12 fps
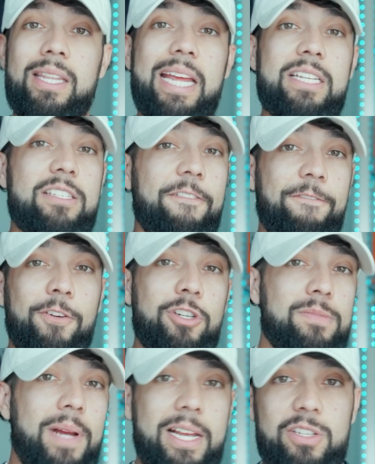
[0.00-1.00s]
that is the
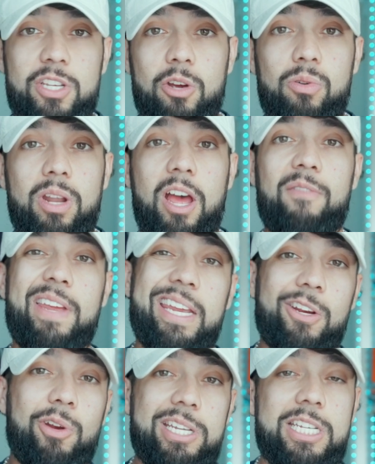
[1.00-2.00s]
first milestone of
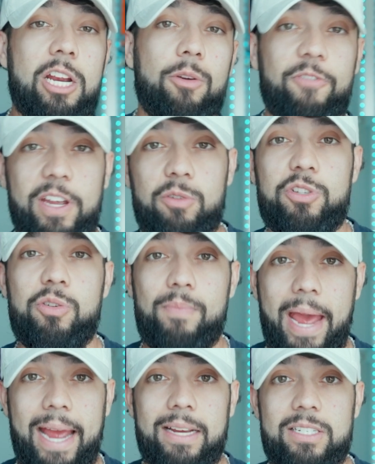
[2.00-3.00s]
increasing our VO2
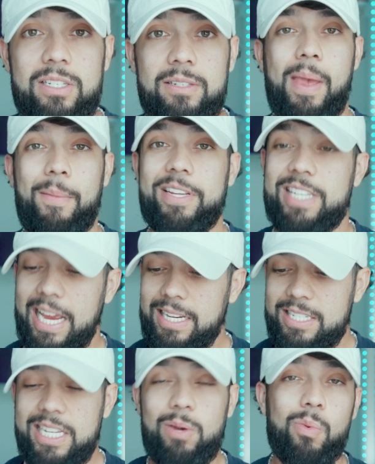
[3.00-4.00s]
max. I'm excited
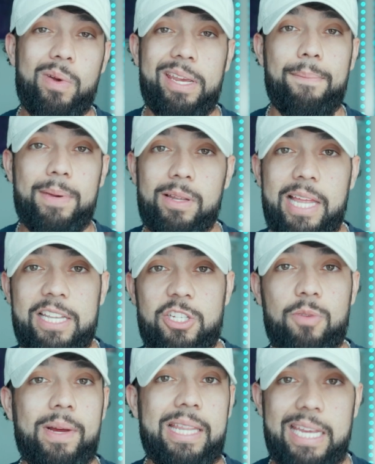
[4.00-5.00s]
to see what we can build that
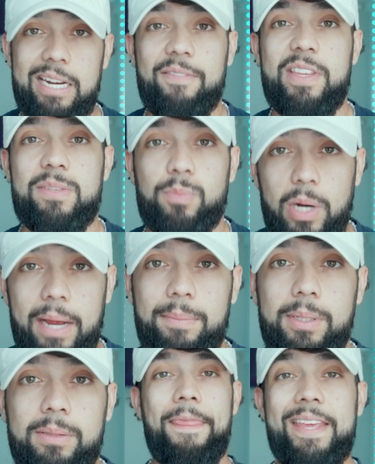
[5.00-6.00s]
to by the end of this prep.
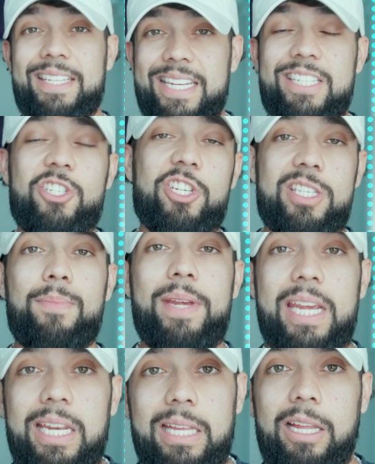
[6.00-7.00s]
This is just the
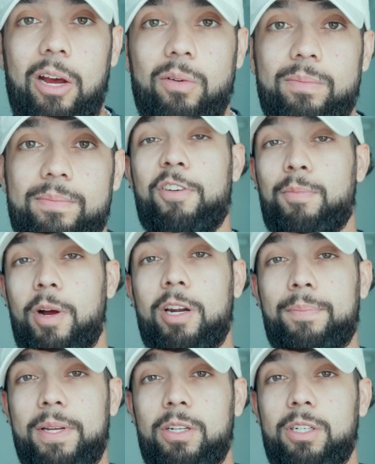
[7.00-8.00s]
beginning though. If you're a
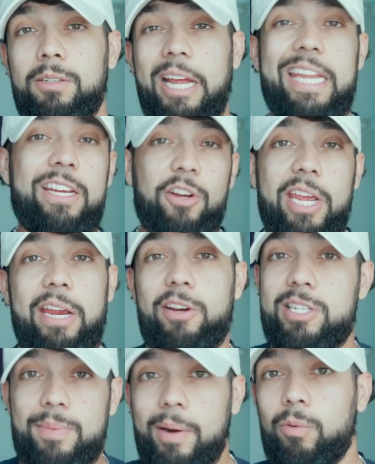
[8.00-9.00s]
bodybuilder and you're
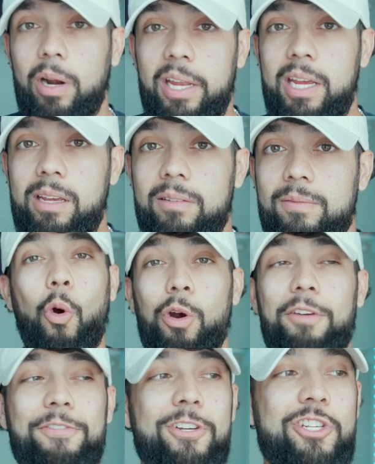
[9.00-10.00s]
curious about running,
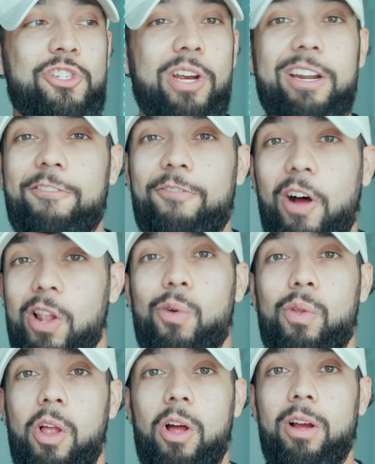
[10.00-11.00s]
or if you're just trying to follow
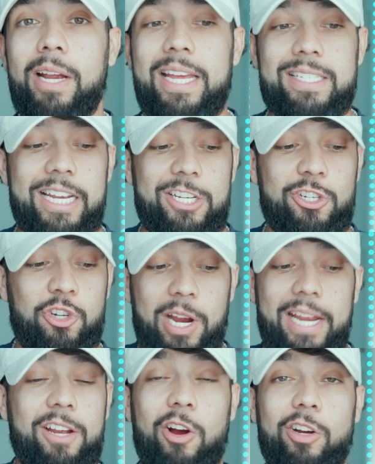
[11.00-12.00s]
along as I try
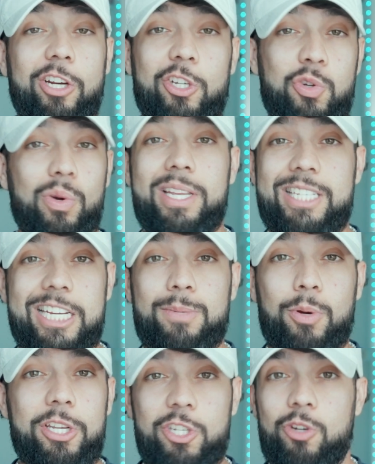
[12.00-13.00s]
and conquer
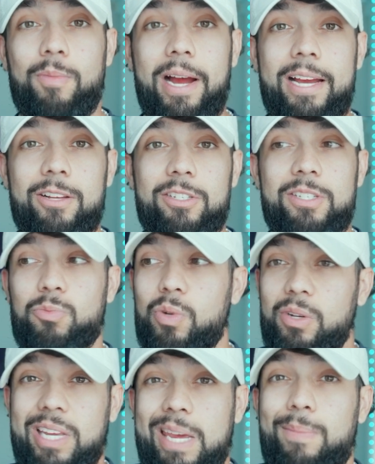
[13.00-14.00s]
26.2 miles
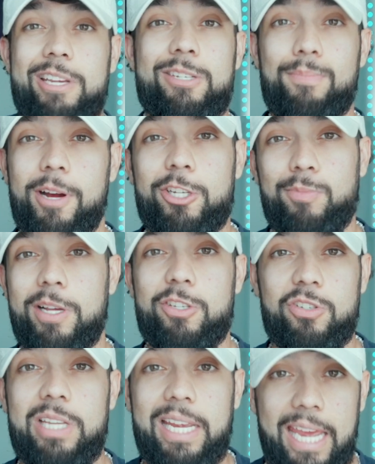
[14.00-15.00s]
while keeping as much
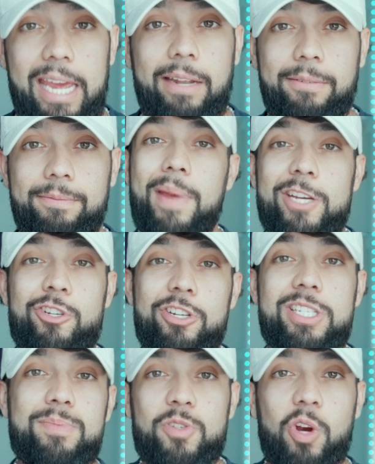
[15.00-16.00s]
muscle as I can, make sure to
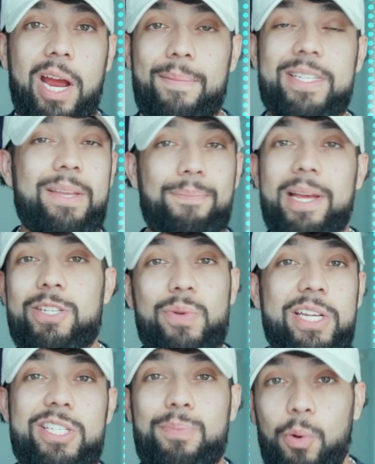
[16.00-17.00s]
subscribe. It's the best way
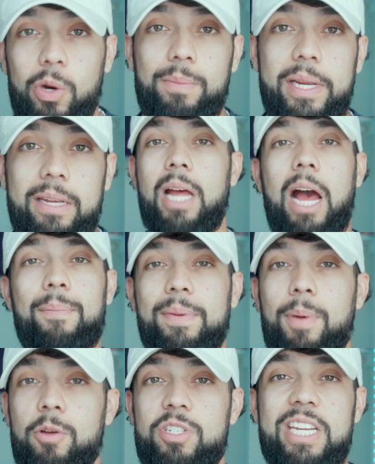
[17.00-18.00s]
to support me. I'll be
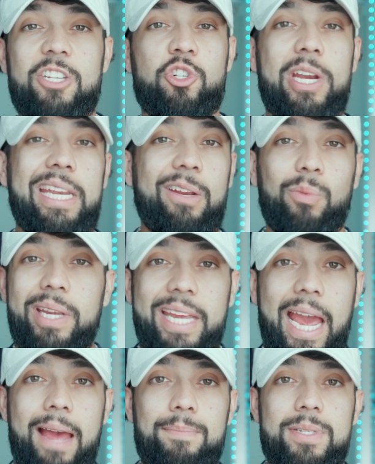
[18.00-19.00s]
posting training
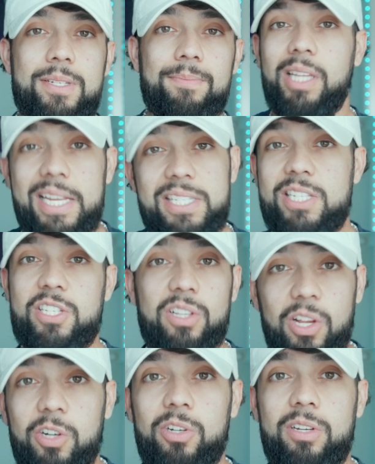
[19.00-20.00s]
recaps, lessons
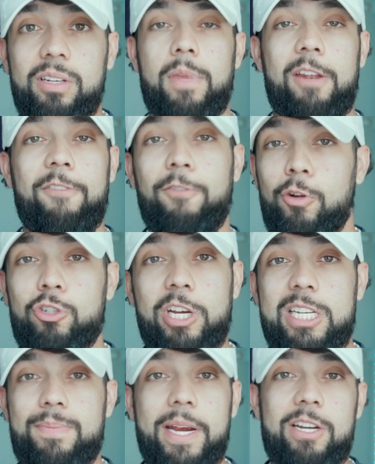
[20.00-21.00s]
learned, and full
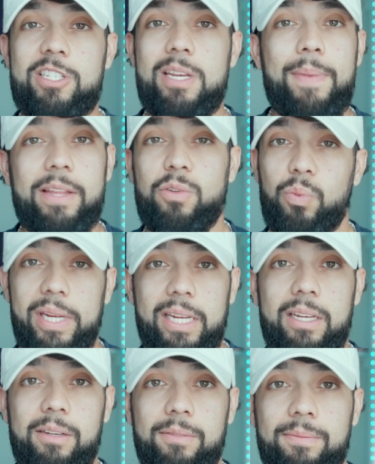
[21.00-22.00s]
transparency about the week.
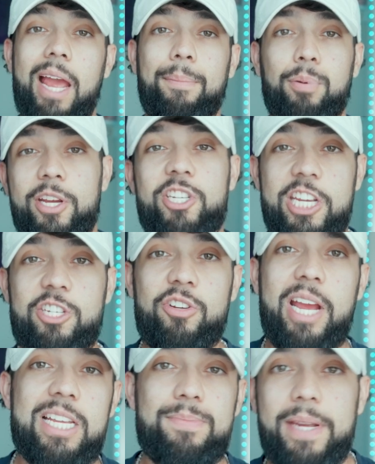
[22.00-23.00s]
I appreciate you
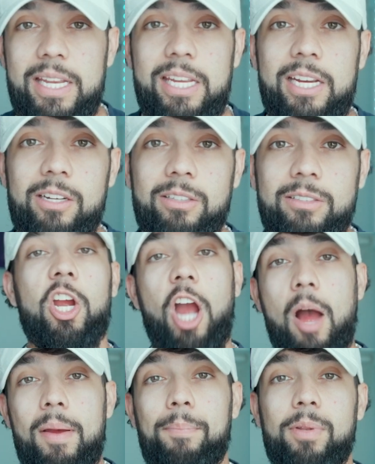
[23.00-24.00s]
guys being here.
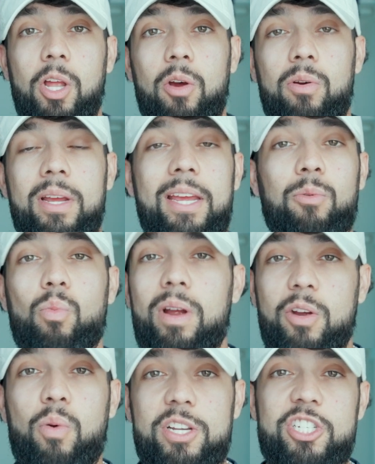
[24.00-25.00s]
Comment below
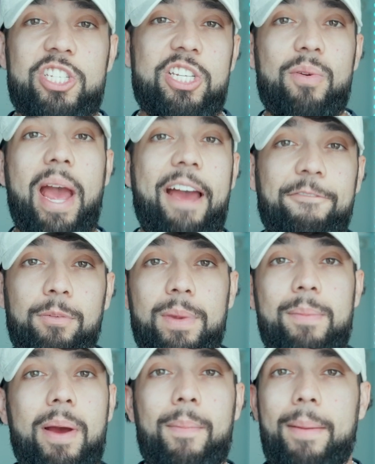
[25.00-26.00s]
what questions you have for me
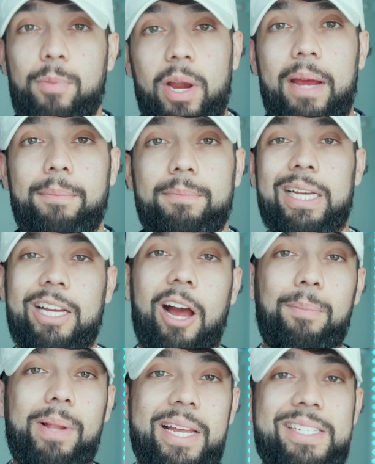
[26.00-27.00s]
about my prep. God
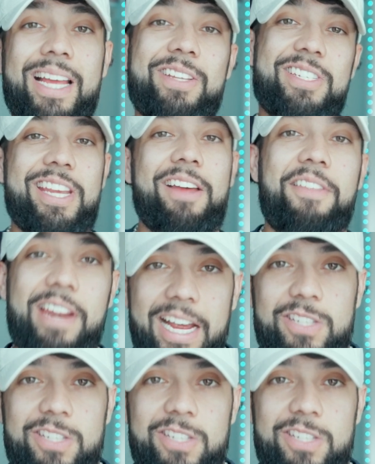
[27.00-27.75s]
bless. I'll see you on the next one.